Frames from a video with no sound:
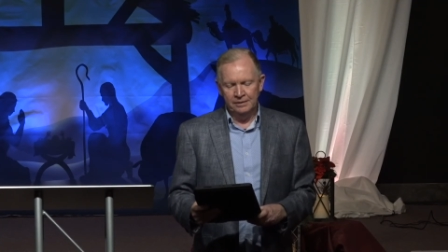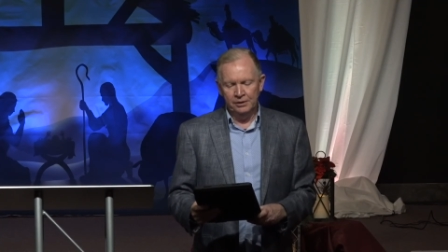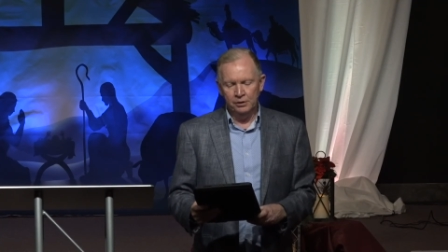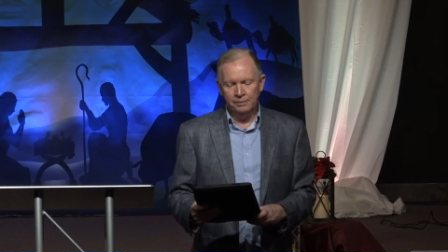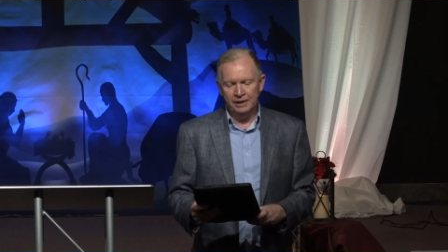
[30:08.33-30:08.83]

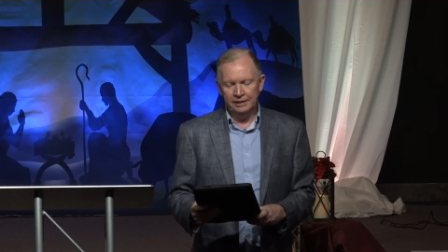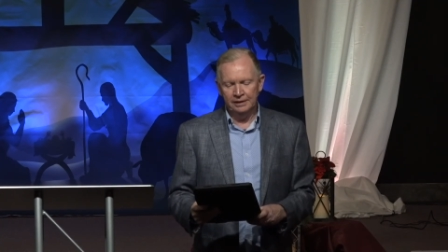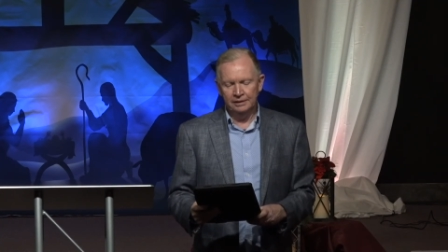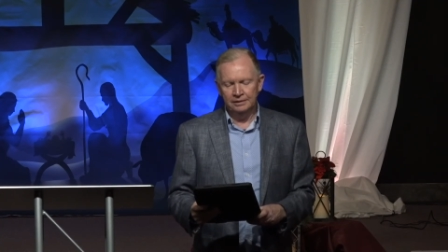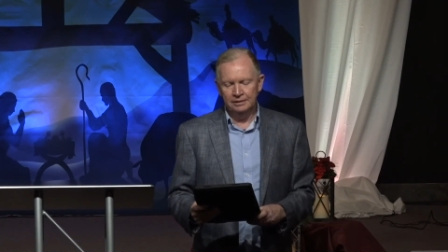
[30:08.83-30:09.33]
There are
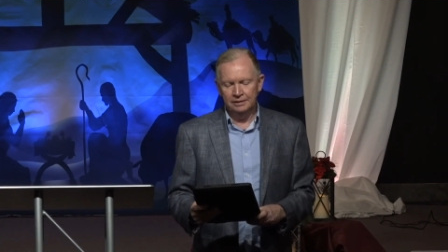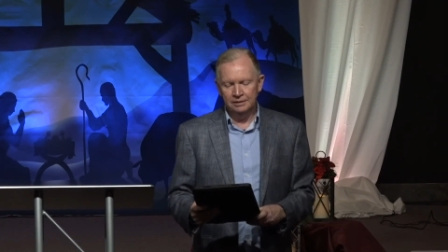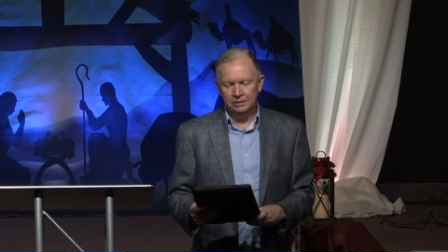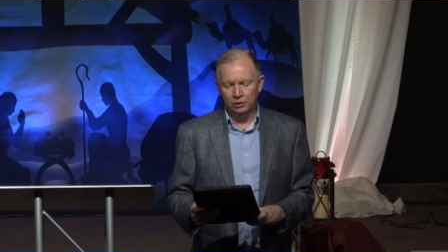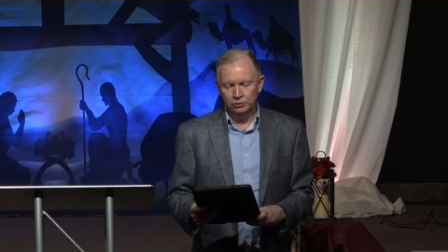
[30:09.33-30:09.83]
many
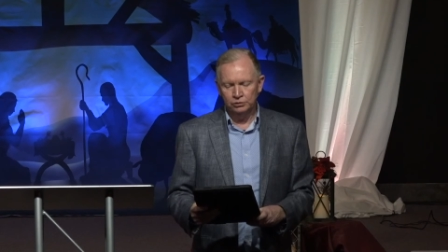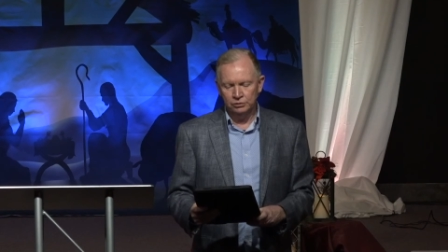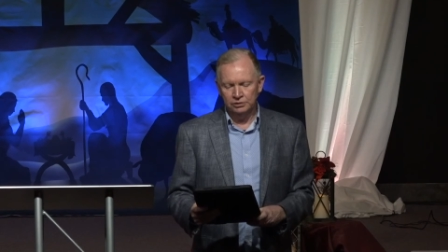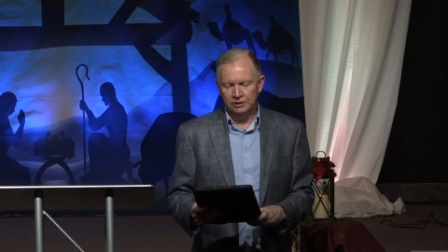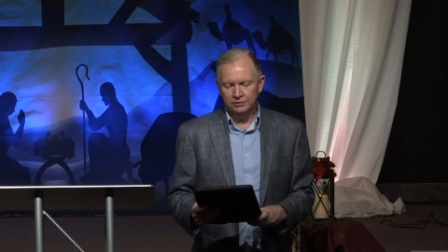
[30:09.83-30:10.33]

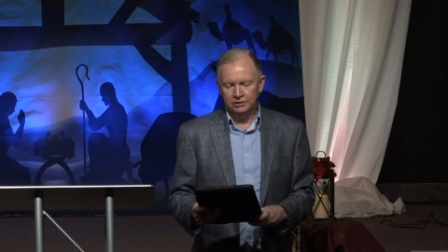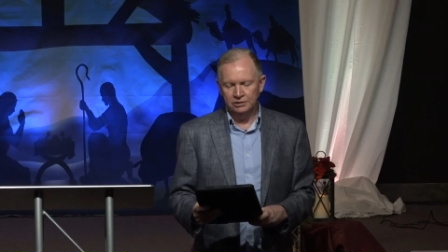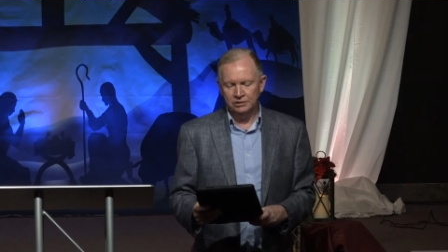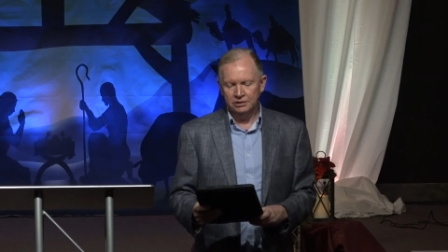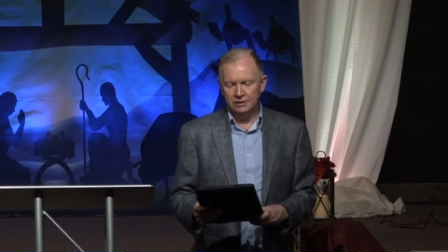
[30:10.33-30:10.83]
cultural
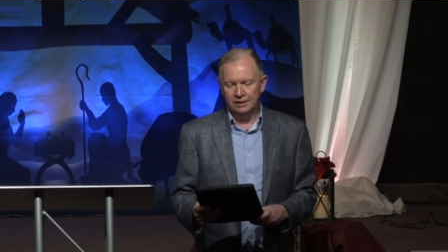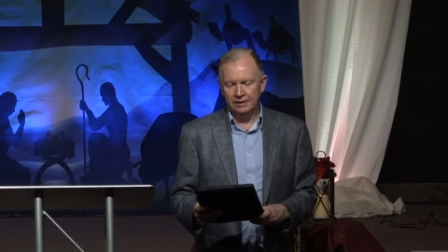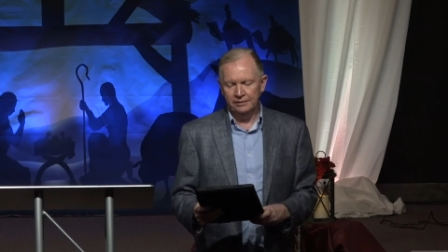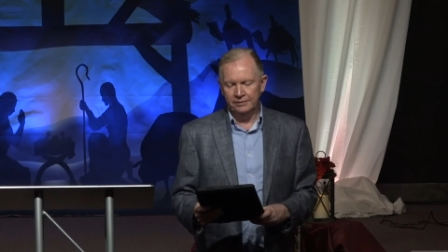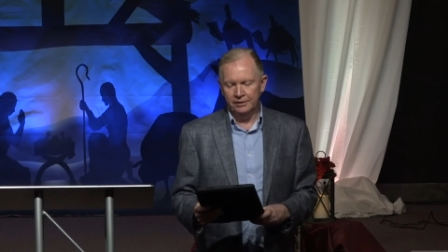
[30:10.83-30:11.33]
differences, and
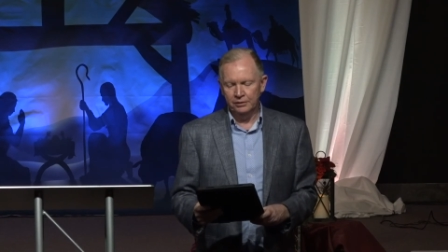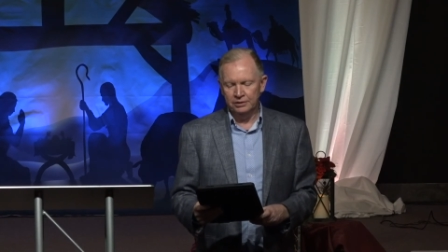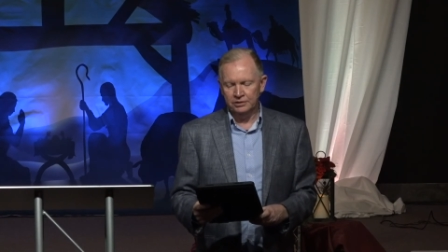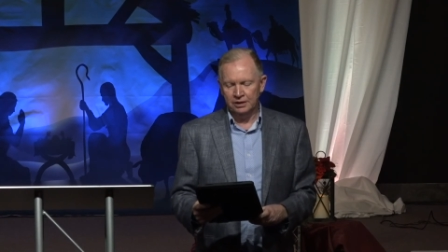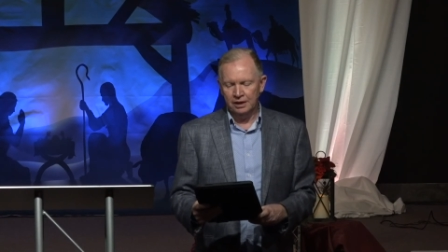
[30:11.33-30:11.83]
yet there
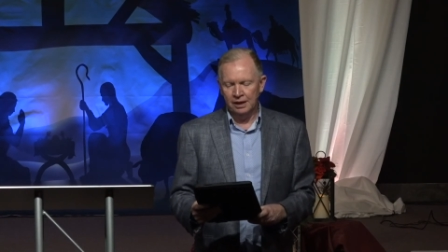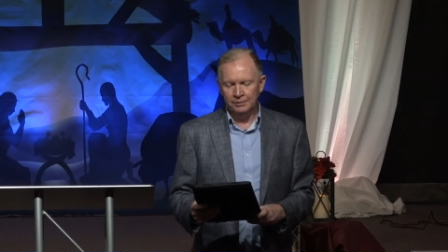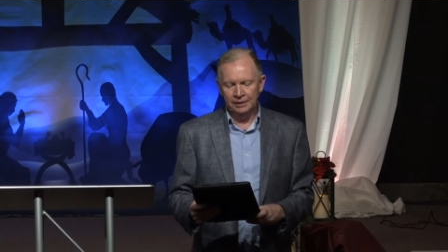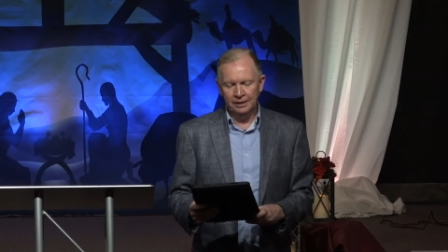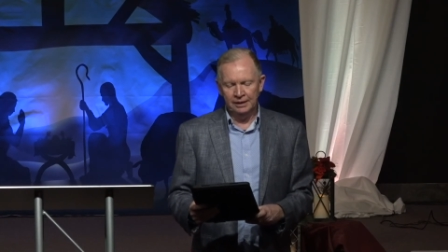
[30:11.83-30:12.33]
is a
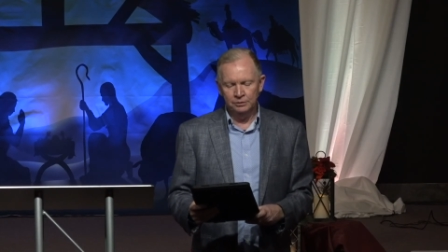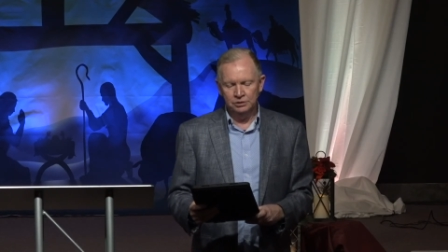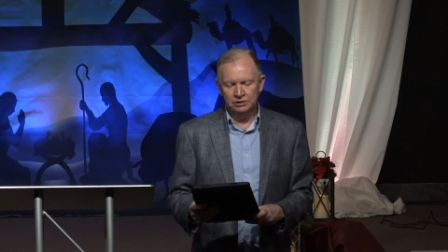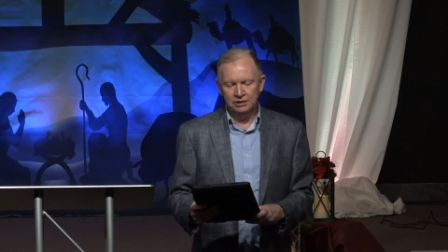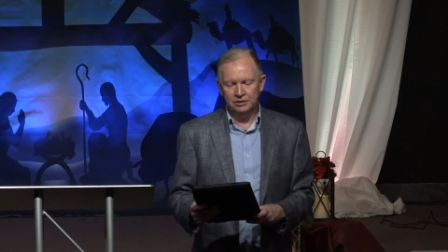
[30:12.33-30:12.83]
common
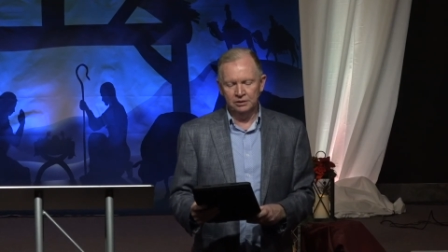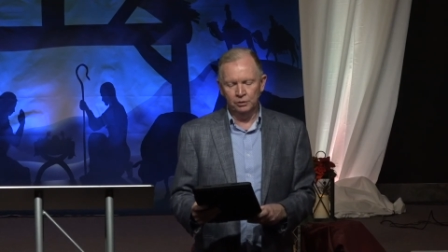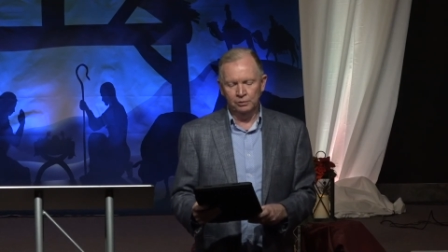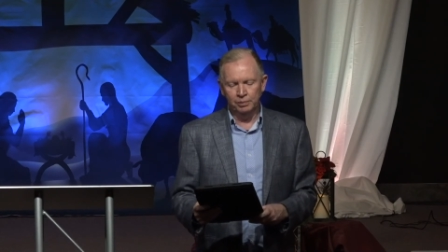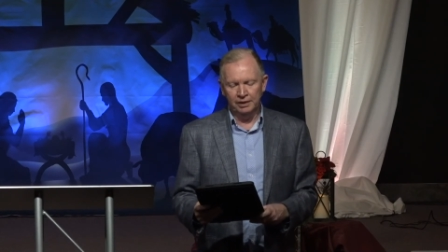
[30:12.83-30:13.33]
language that the
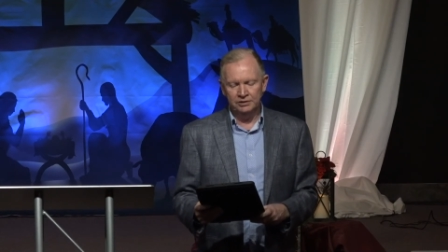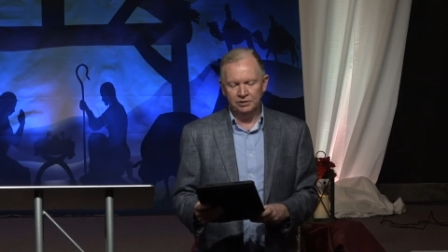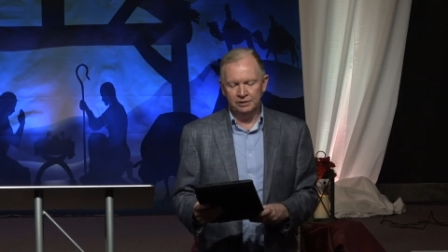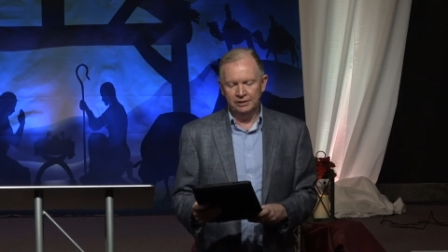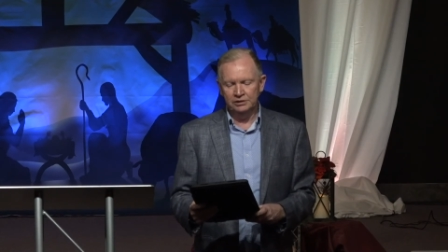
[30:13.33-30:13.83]
Lord placed
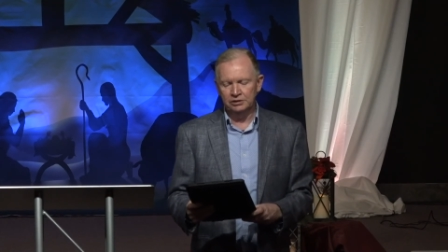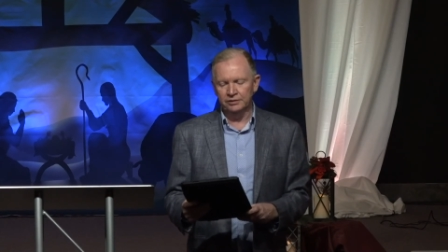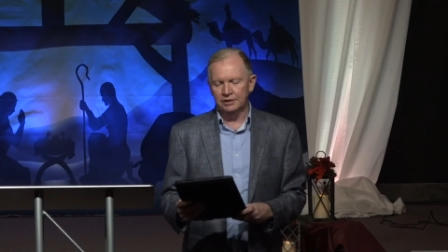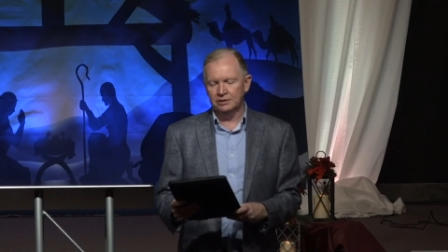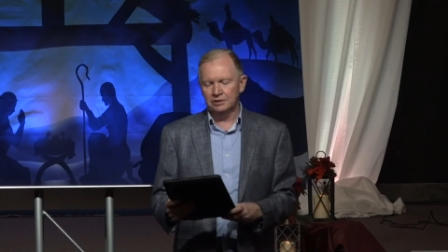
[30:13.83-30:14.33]
in each of
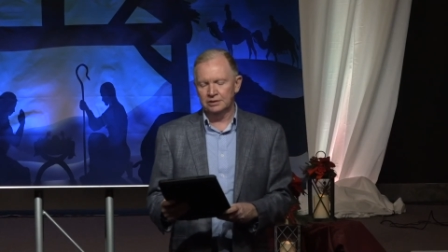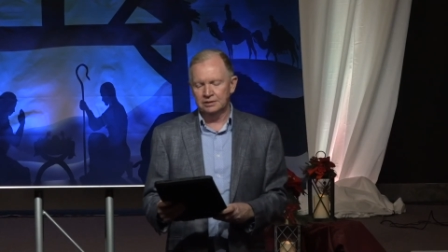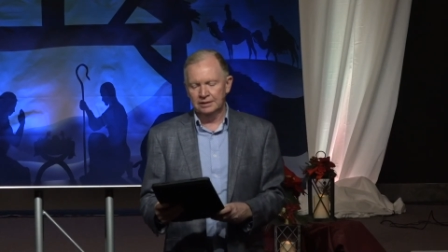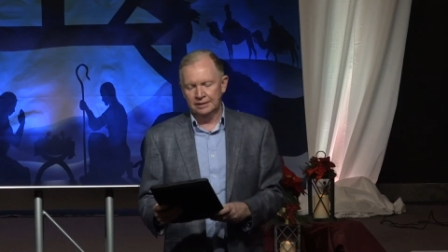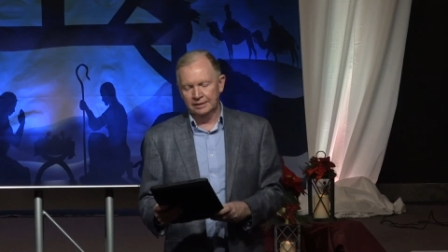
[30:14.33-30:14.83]
us
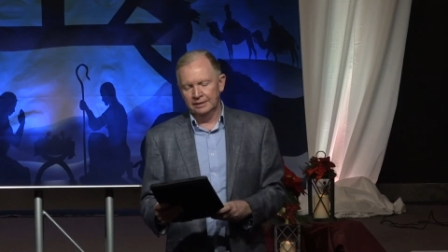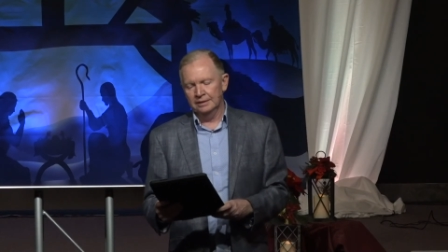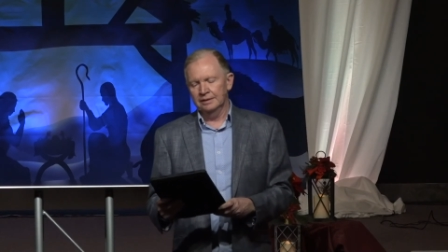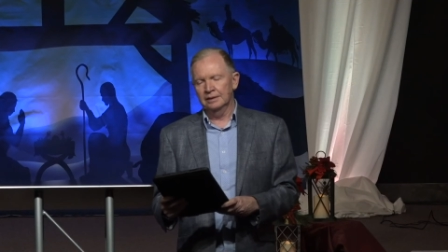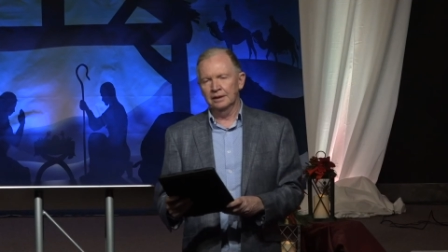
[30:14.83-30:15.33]

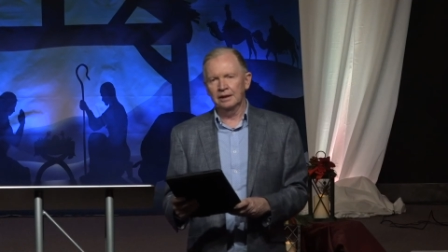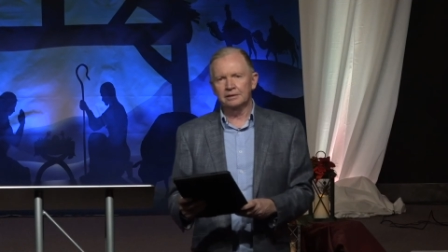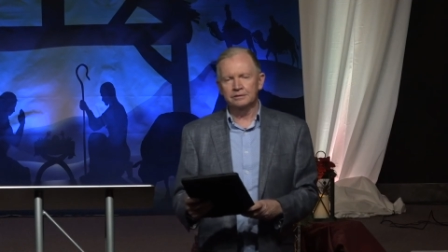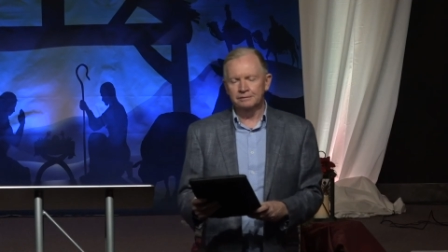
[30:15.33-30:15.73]
love.